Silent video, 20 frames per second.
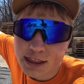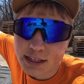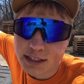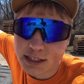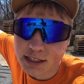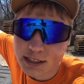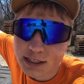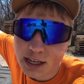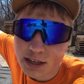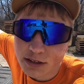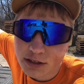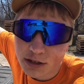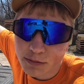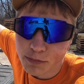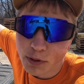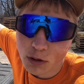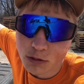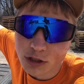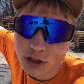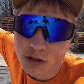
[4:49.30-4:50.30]
This is
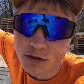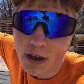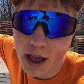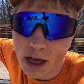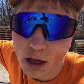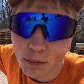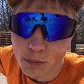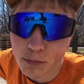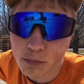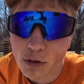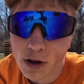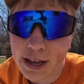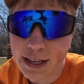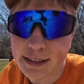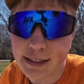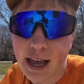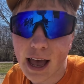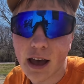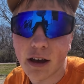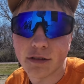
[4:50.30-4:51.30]
supposed to help break
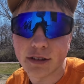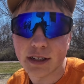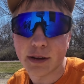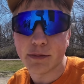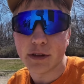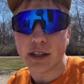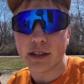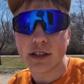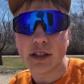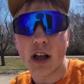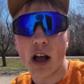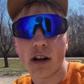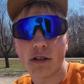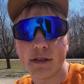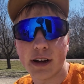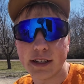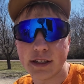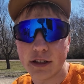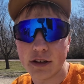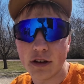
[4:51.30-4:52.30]
down some of the stalk
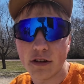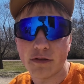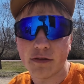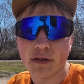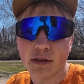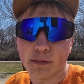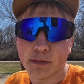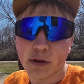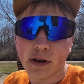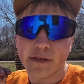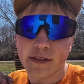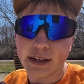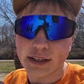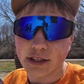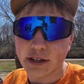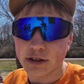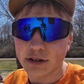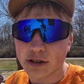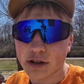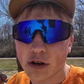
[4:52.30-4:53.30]
residue from the previous
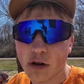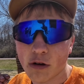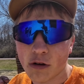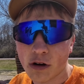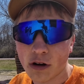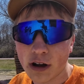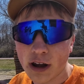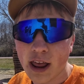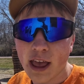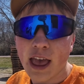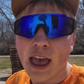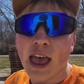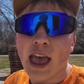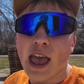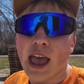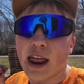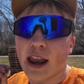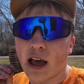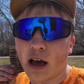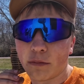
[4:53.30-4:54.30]
year's corn
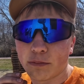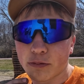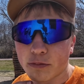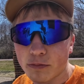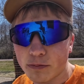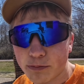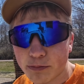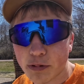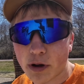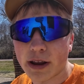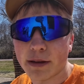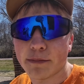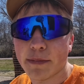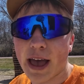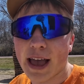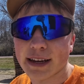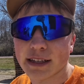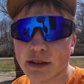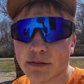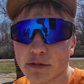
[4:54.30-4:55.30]
and help bring
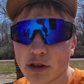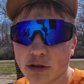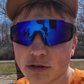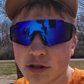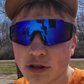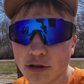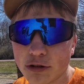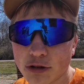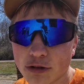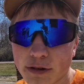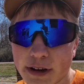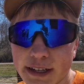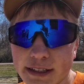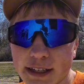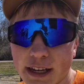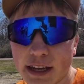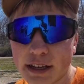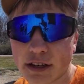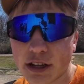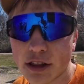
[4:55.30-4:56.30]
back some of those nutrients
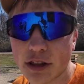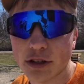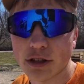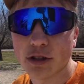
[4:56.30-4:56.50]
into the